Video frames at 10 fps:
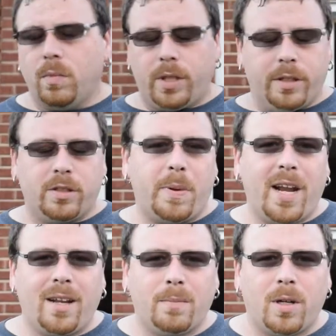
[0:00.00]
It was a
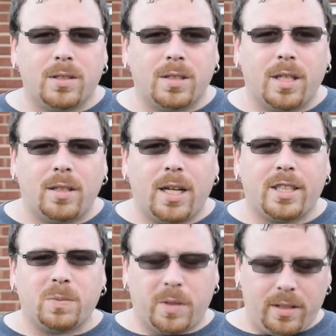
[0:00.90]
pain in the balls
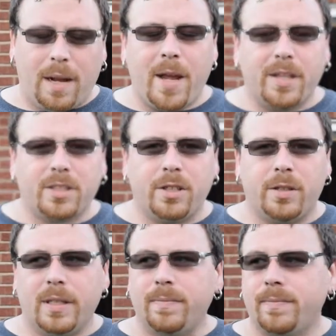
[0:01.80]
nonetheless, but I managed to
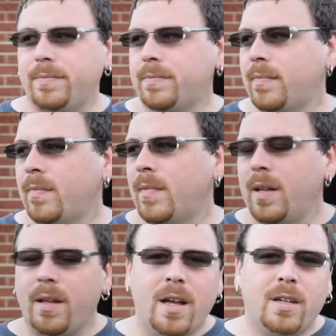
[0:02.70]
do it.
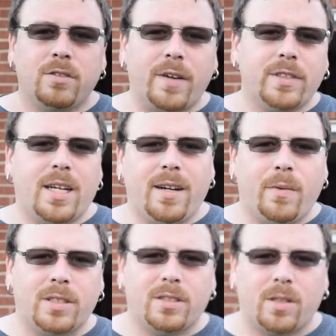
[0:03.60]
Driver's side, I
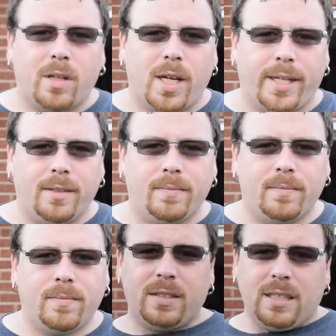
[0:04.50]
wasn't so lucky.
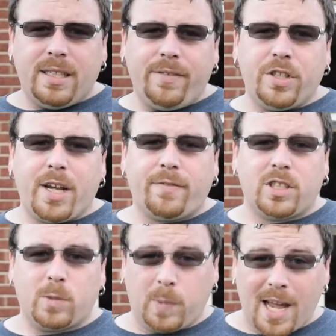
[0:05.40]
CV shaft is
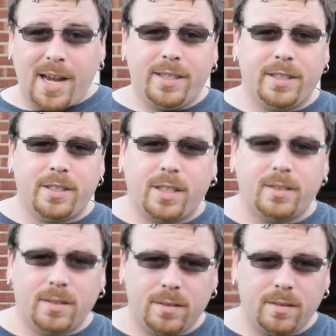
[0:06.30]
splined into the
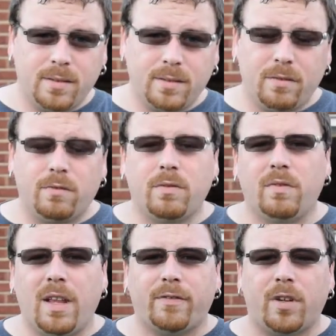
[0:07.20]

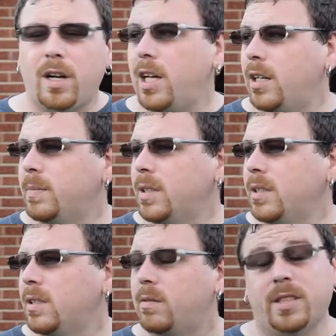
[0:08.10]
left front hub,
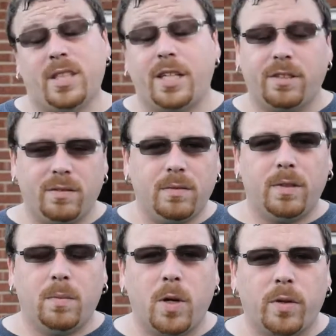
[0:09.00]
well, it's actually
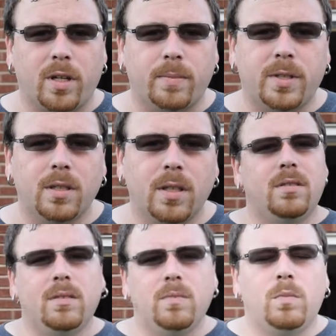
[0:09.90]
into both hubs.
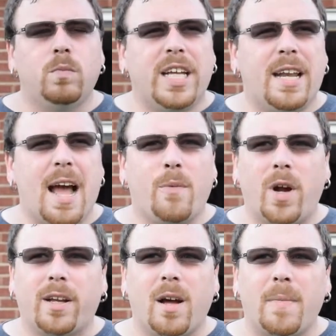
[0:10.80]
Did not
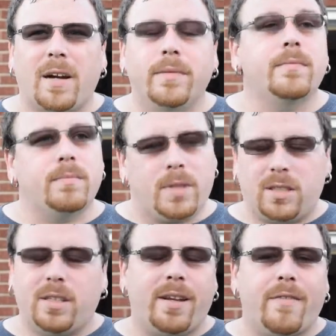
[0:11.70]
want to come out
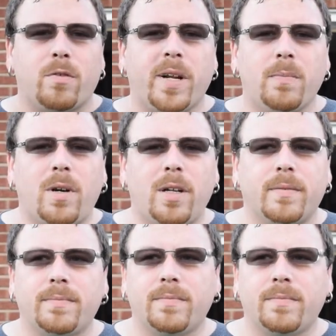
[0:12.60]
because it had never been apart.